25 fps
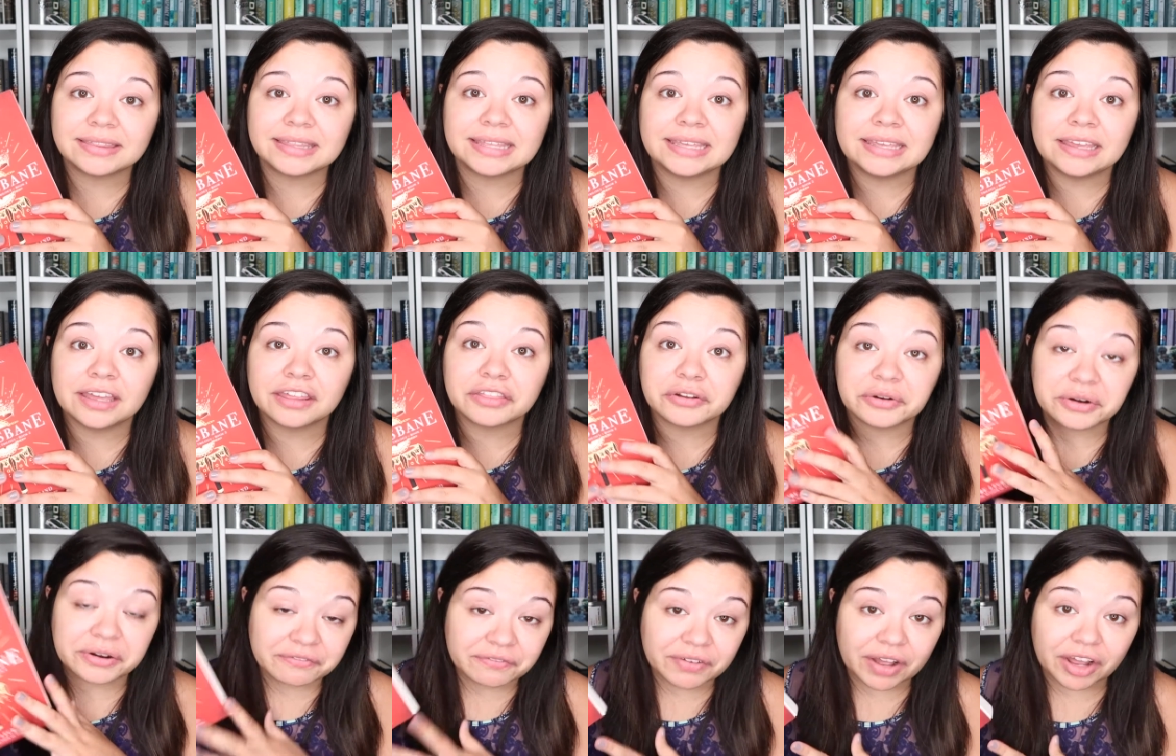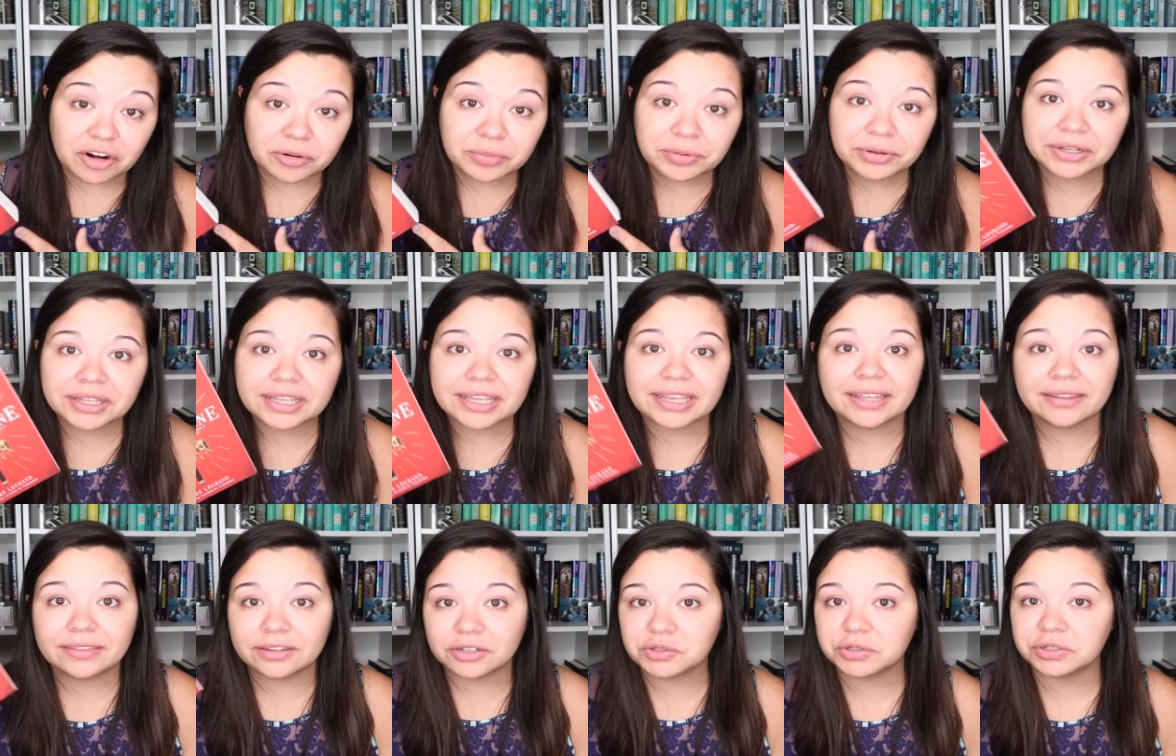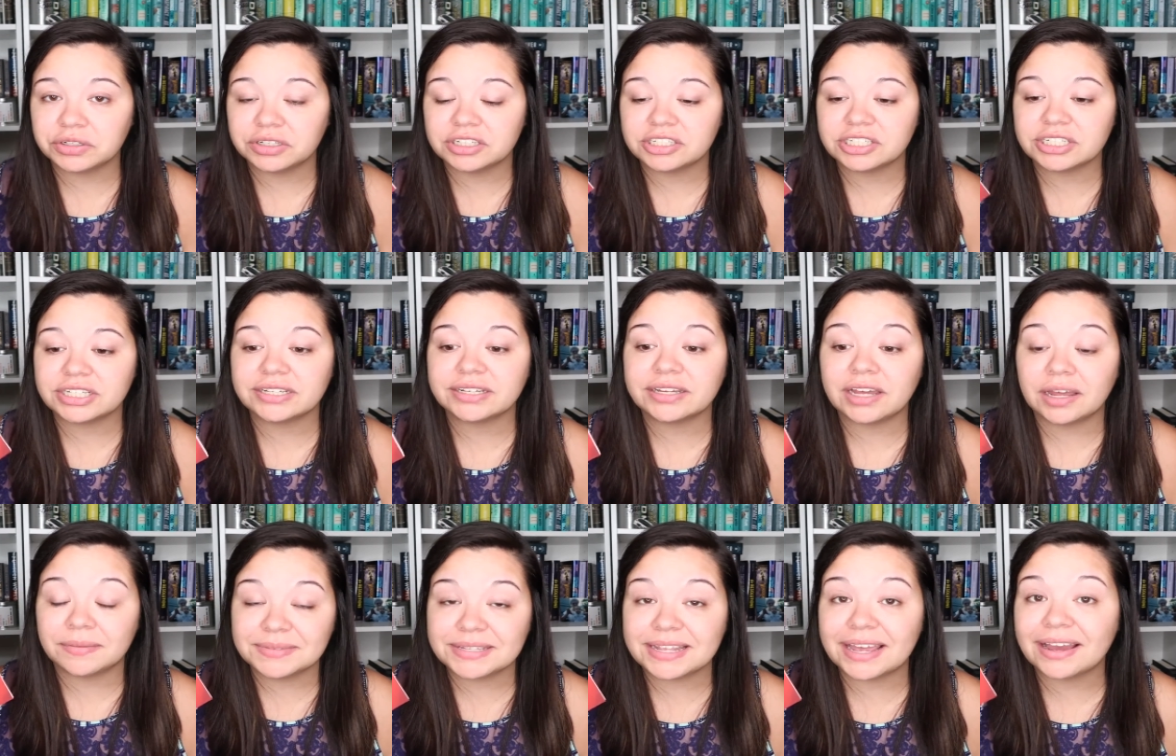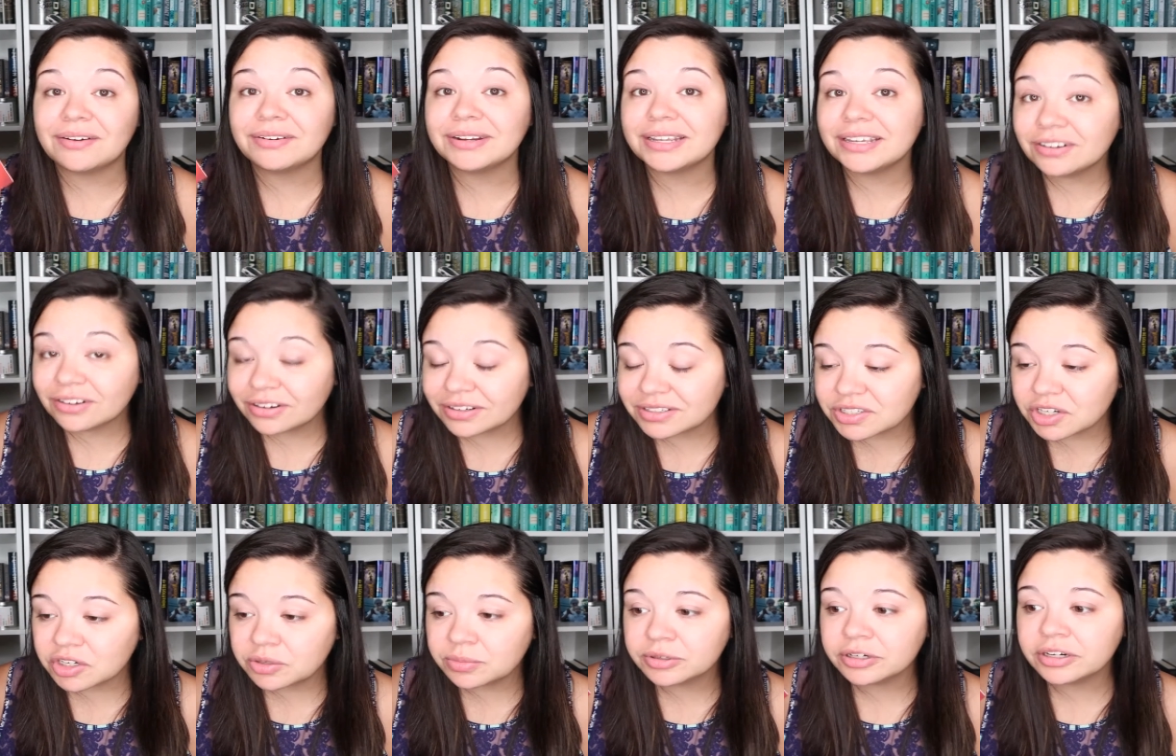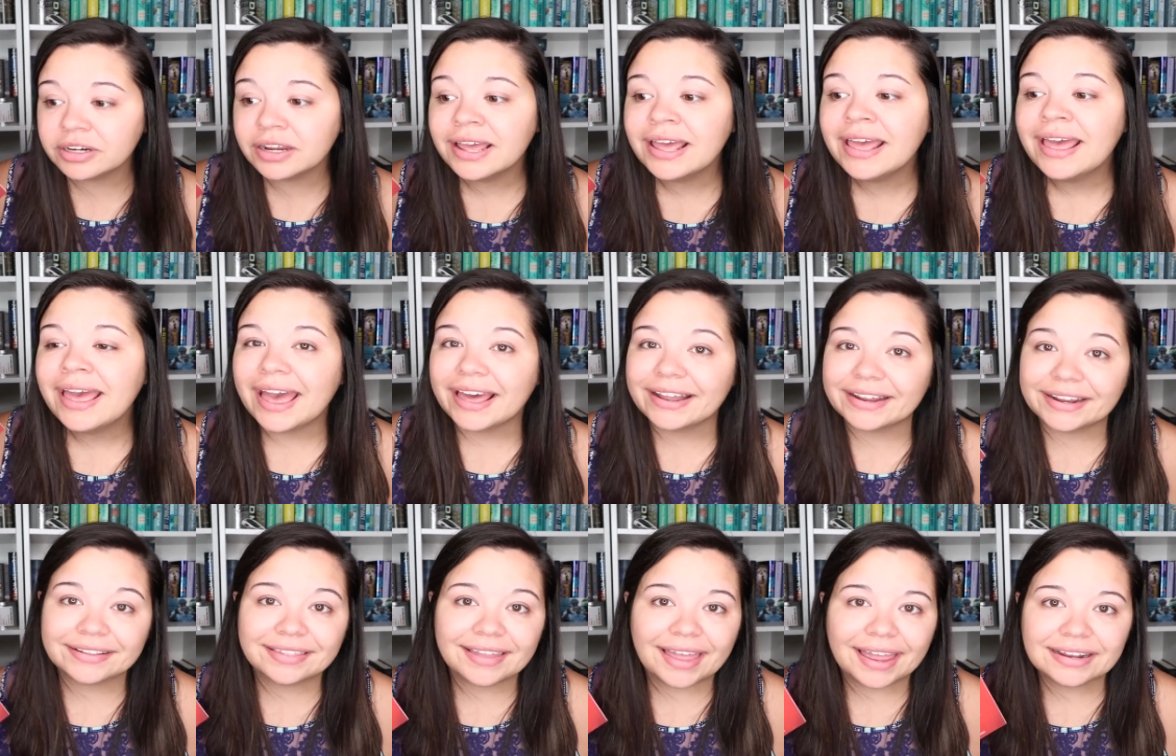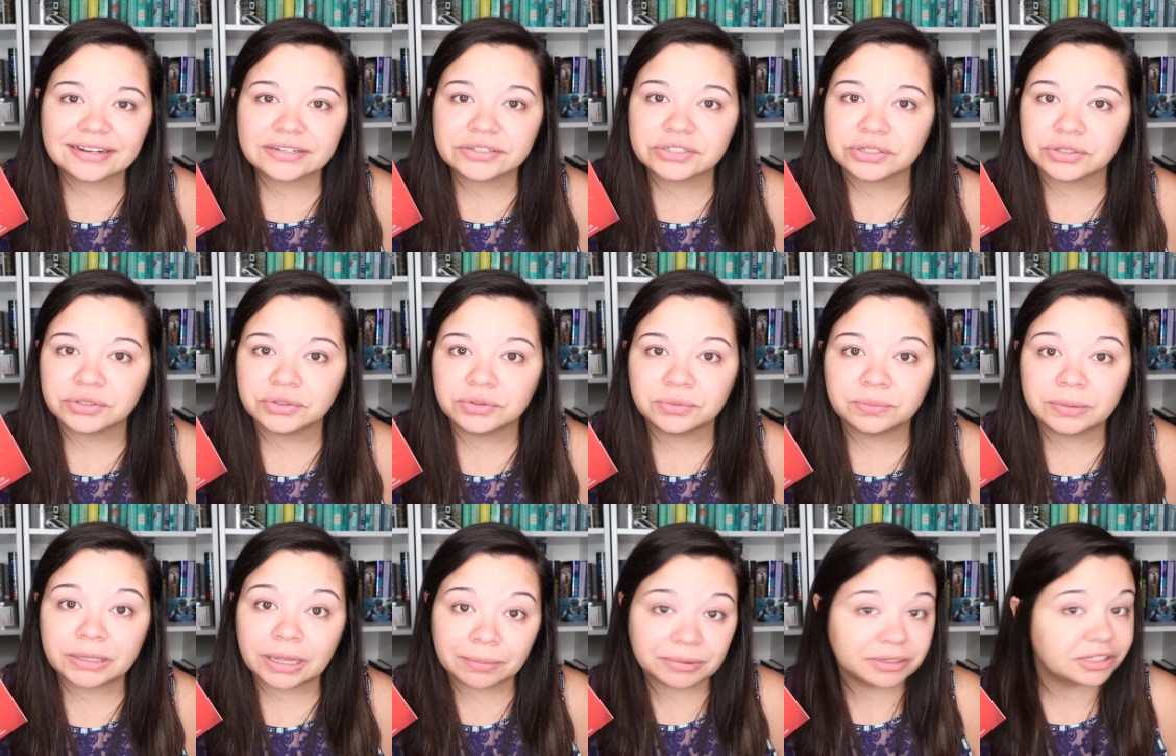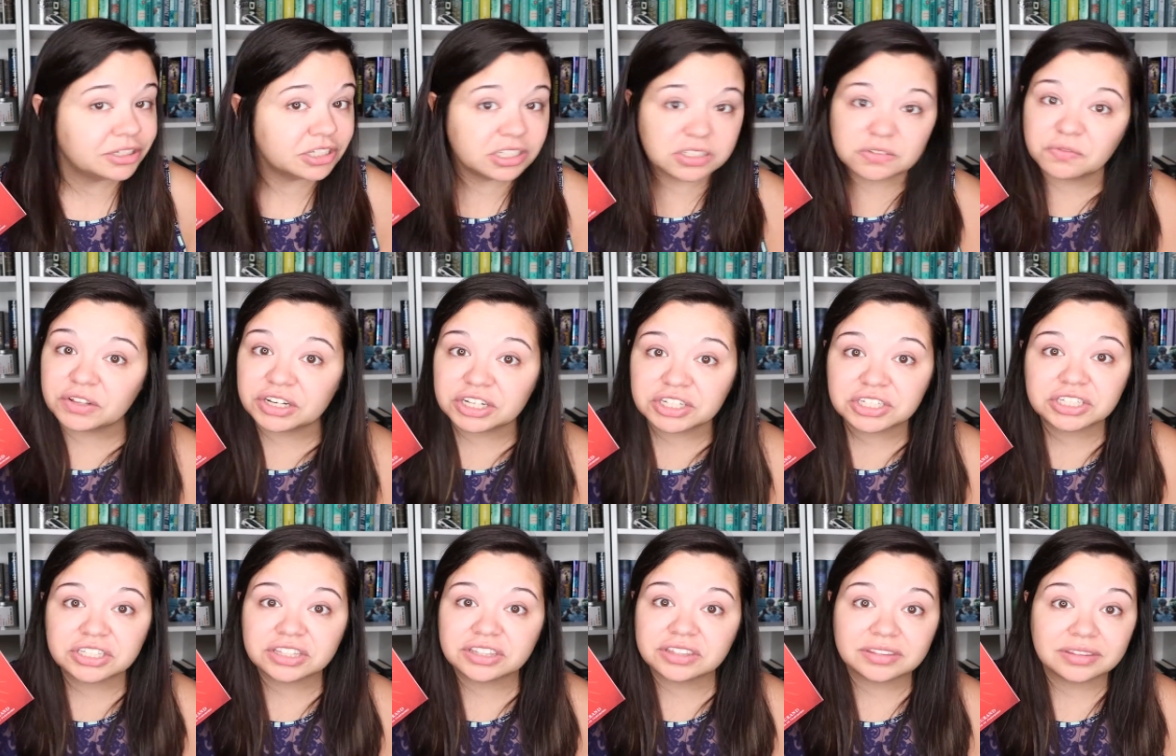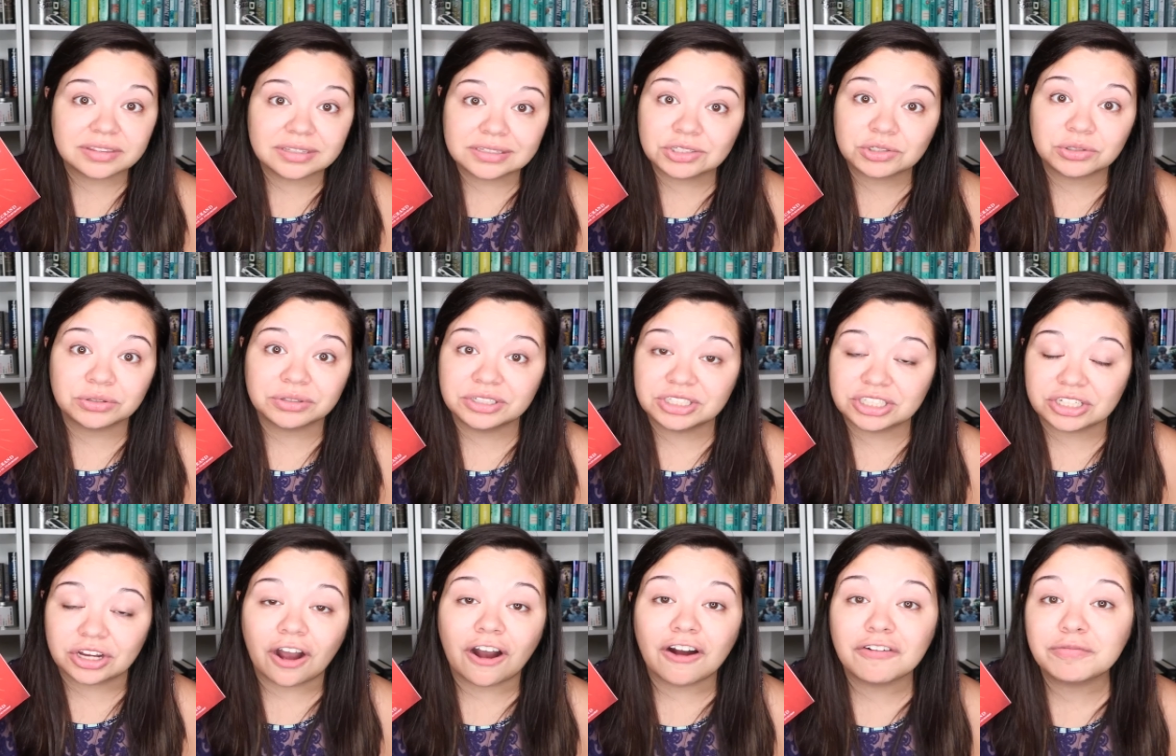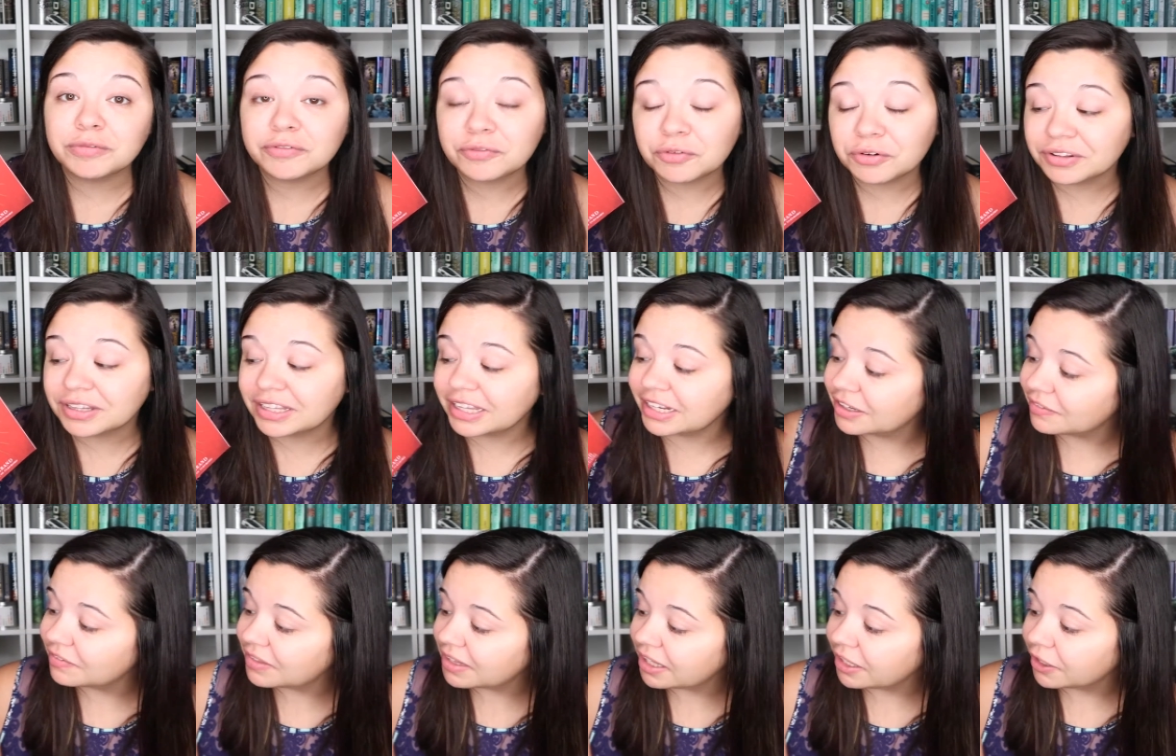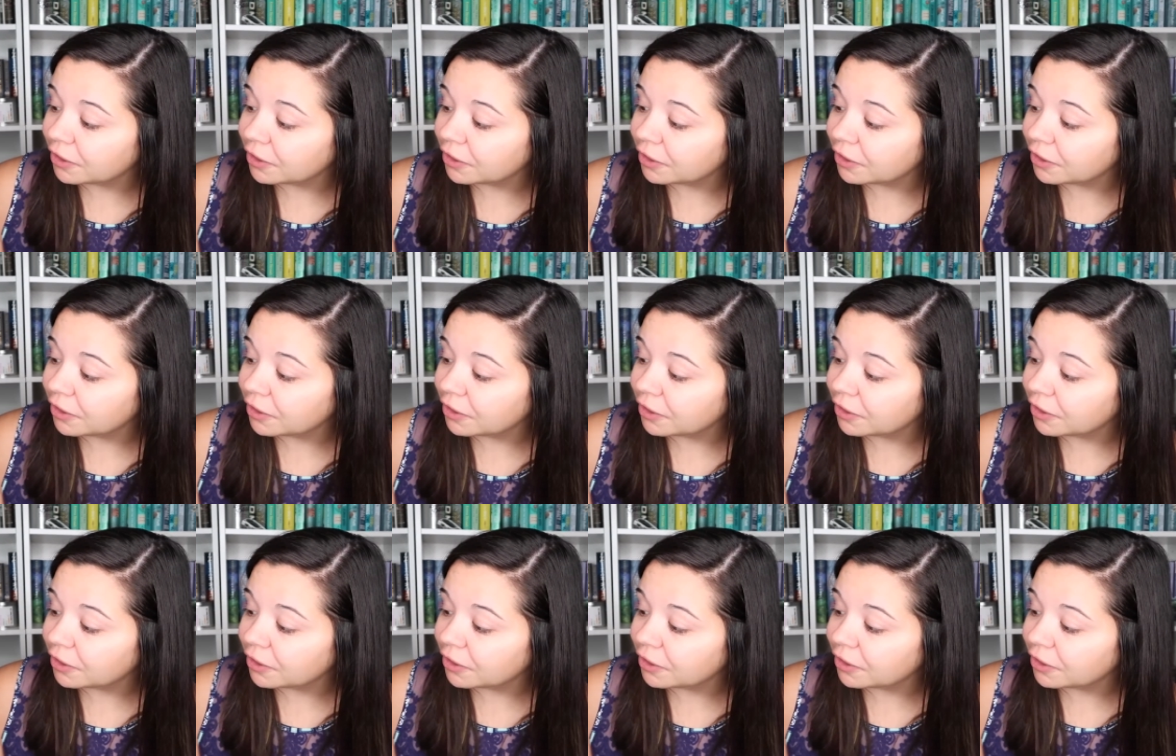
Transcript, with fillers: the third and final book in the trilogy comes out in October, and I'd like to be able to just finish this trilogy off before the end of the